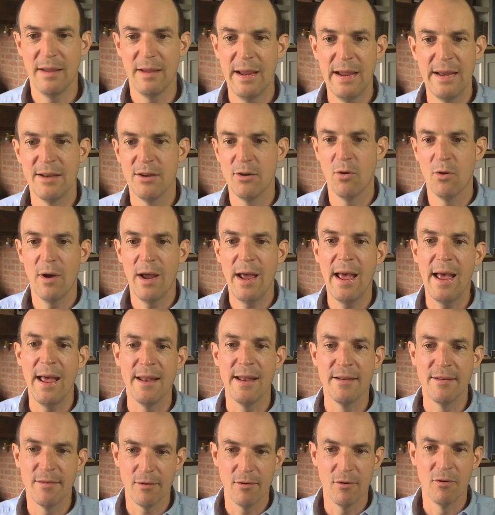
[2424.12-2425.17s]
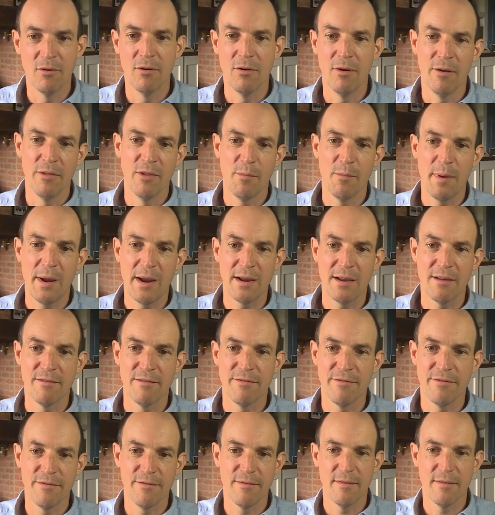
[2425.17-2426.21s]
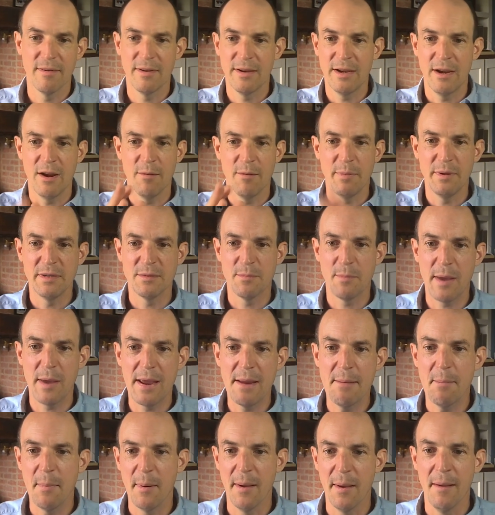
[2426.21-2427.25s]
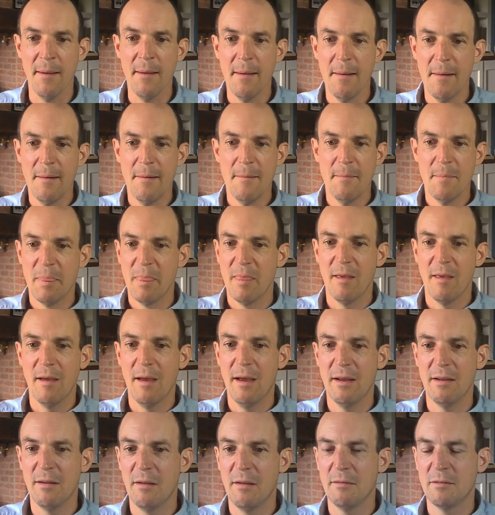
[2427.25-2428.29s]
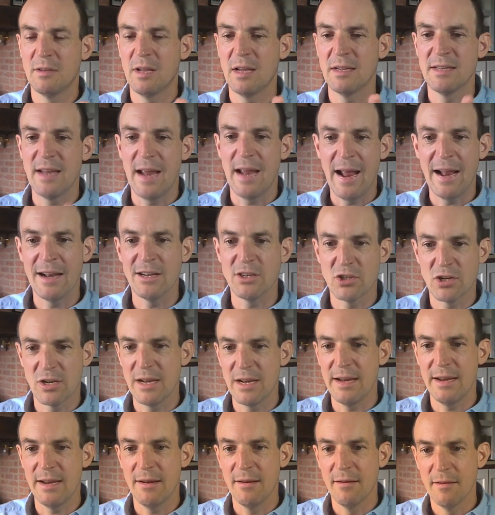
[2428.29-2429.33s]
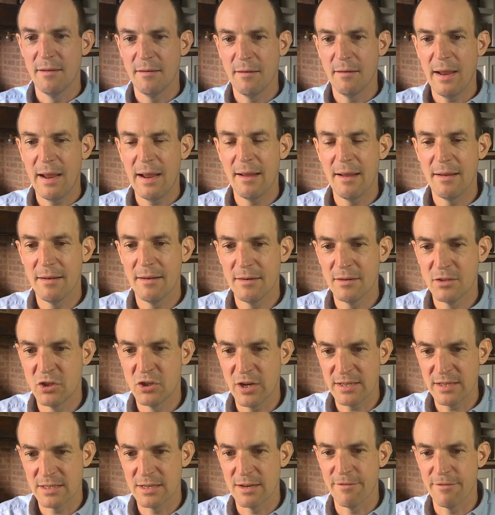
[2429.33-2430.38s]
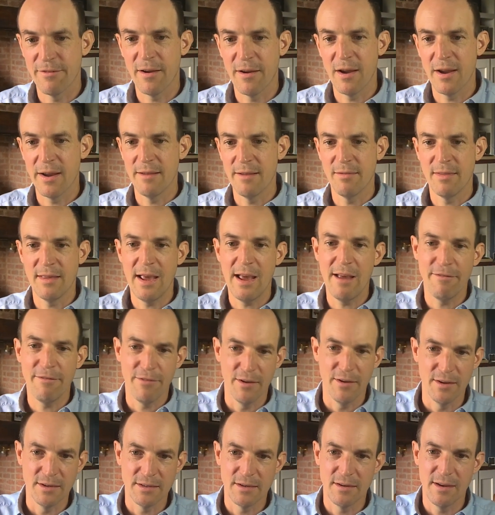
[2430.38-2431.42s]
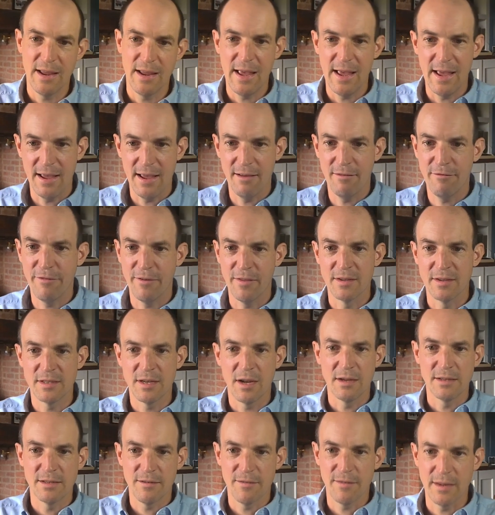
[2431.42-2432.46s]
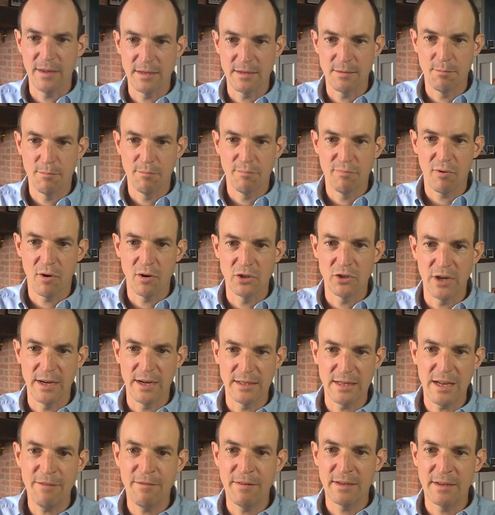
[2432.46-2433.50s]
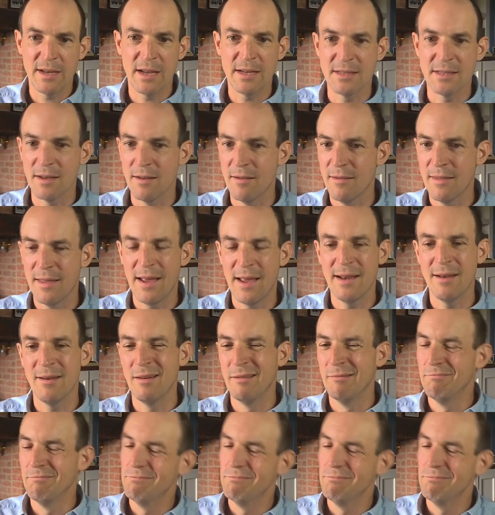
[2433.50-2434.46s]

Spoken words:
in your head or on the back of a piece of paper. Does it actually justify the effort here for the size of this project? If it doesn't, then